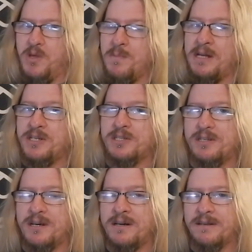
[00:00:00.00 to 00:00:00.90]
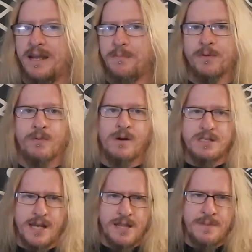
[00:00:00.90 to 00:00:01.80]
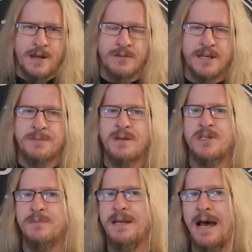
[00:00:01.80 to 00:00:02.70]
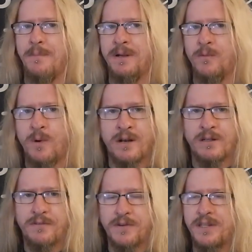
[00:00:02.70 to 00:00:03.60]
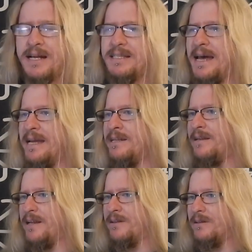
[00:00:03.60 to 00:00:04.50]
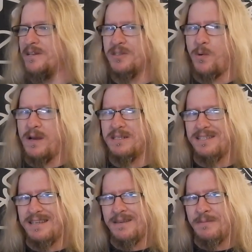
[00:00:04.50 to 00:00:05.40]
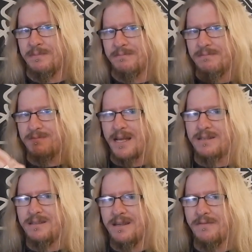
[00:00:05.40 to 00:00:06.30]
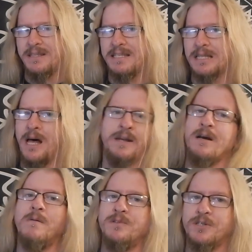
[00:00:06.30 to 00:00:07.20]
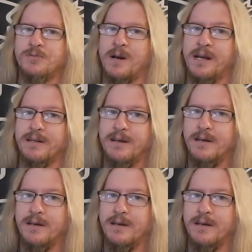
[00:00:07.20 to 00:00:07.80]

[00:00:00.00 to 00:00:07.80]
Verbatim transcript: you may just uh, get up on the wrong side of the bed, or things may just be happening weirdly for you that day, and, and doesn't quite seem that everything's lining up just right.